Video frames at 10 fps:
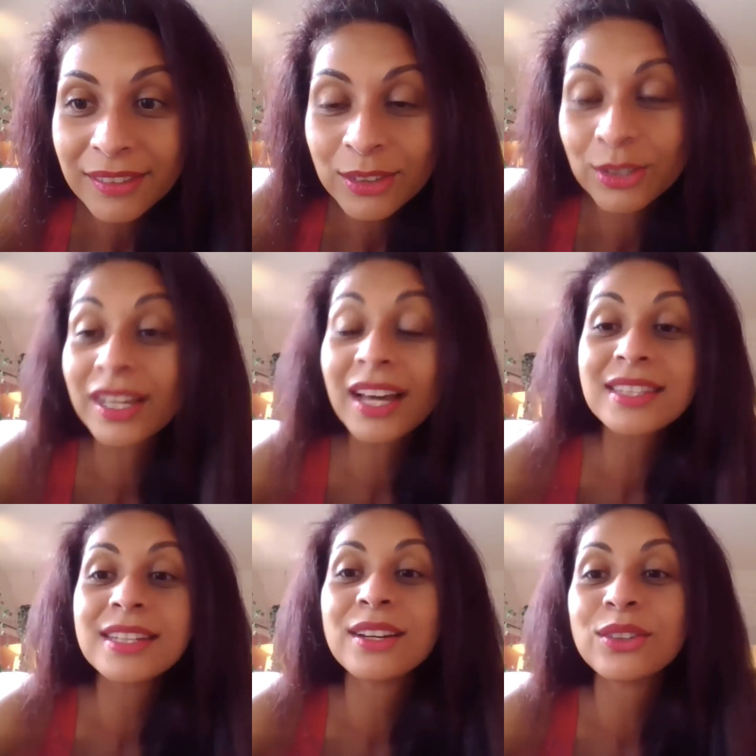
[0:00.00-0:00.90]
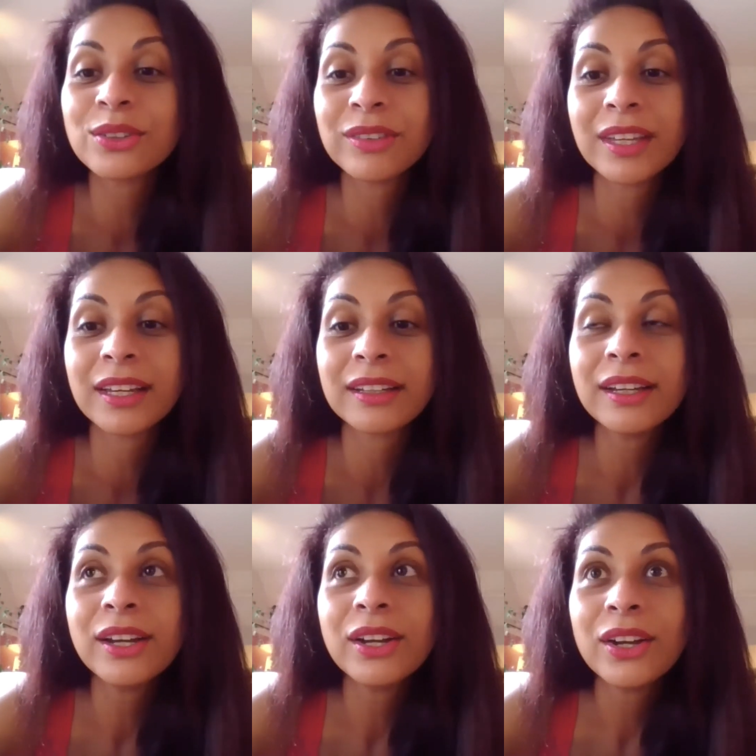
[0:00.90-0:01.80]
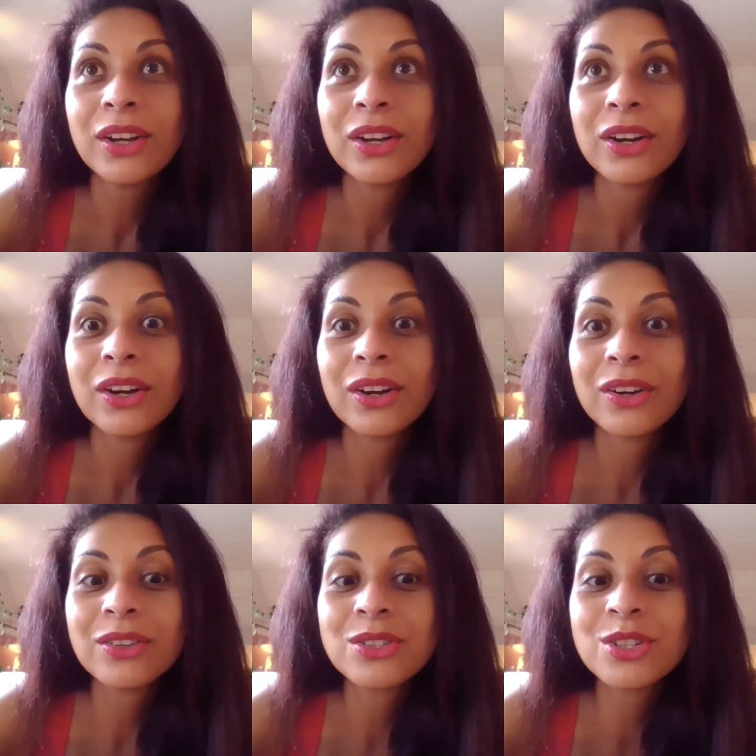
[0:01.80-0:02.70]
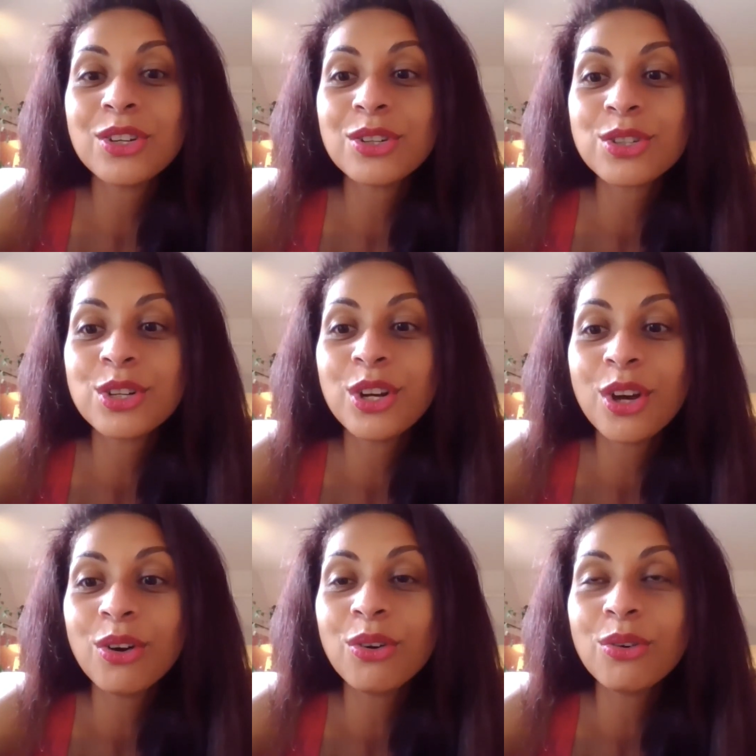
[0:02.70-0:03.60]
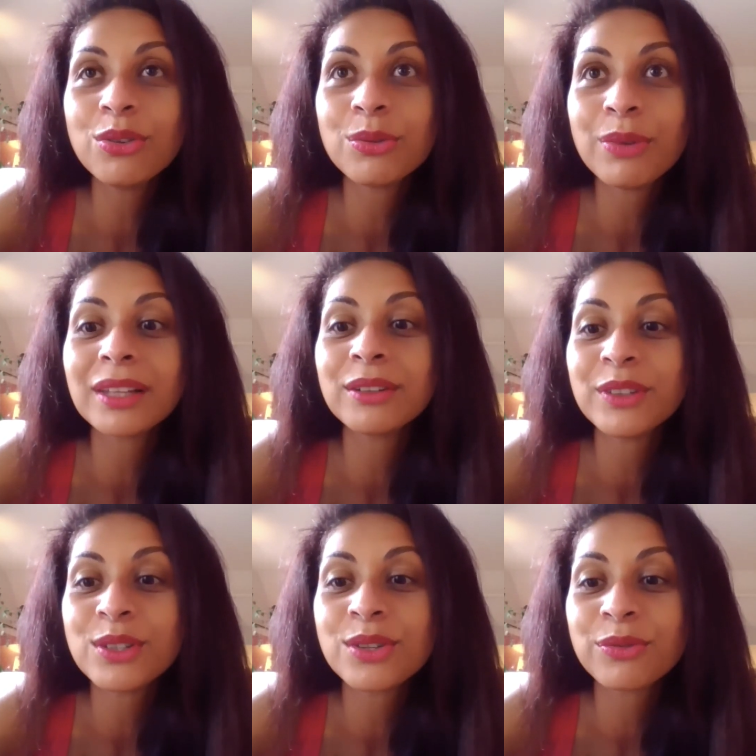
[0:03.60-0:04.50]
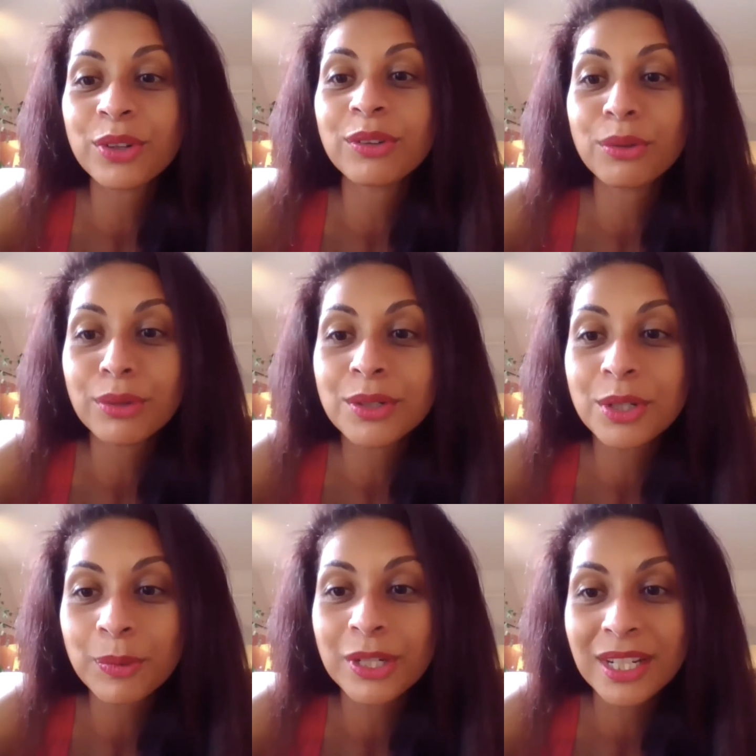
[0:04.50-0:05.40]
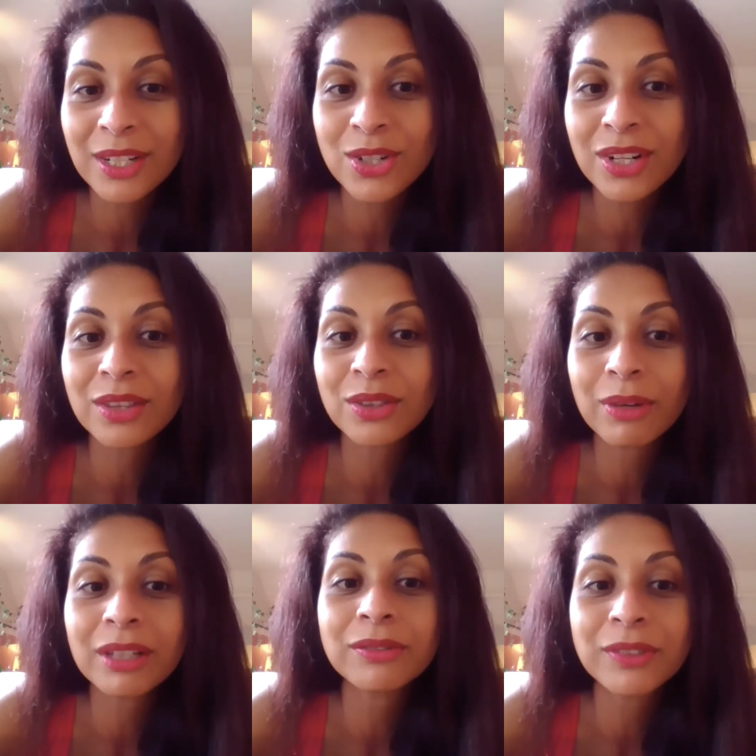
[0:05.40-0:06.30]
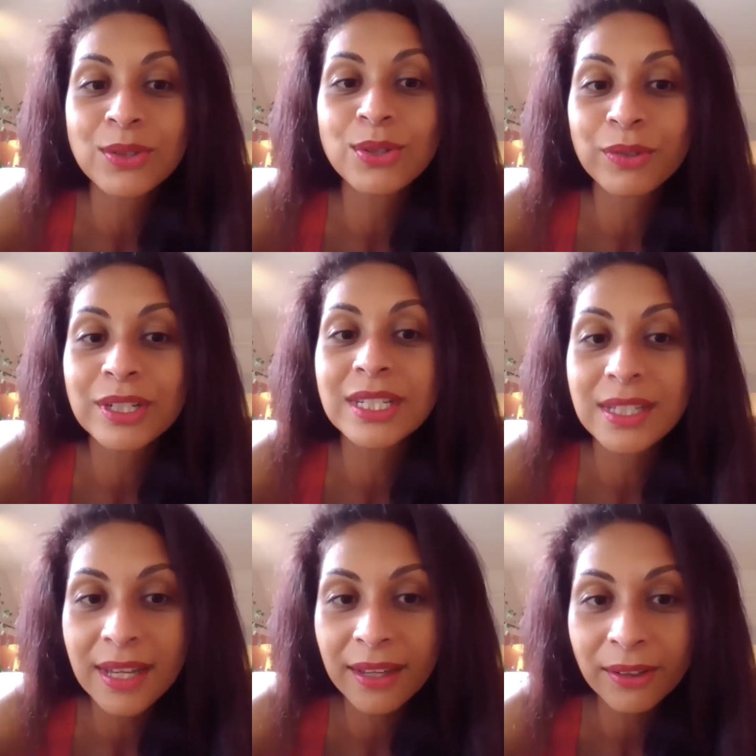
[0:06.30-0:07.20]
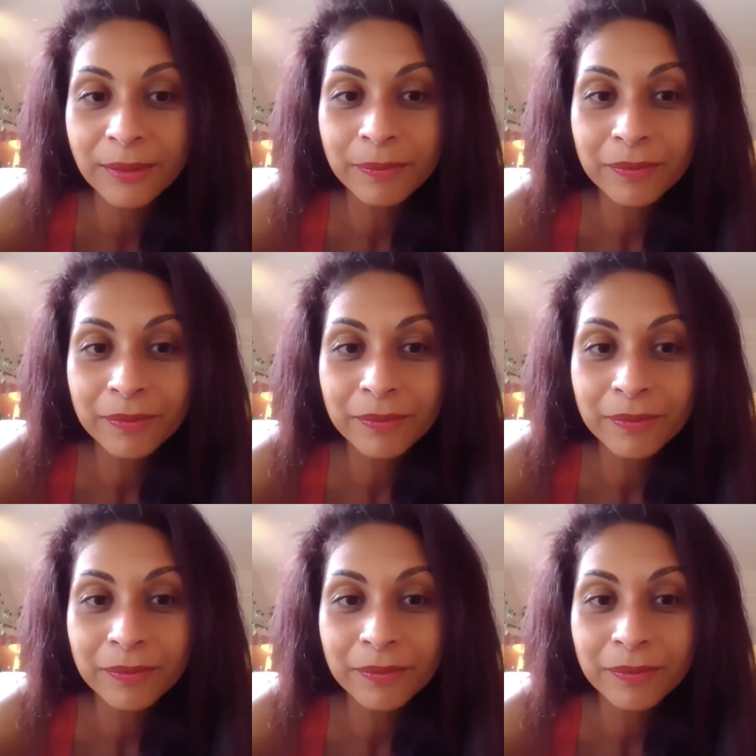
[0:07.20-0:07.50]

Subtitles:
So that's another thing, to know the relevance of your own interpretation and the relevance of a detail.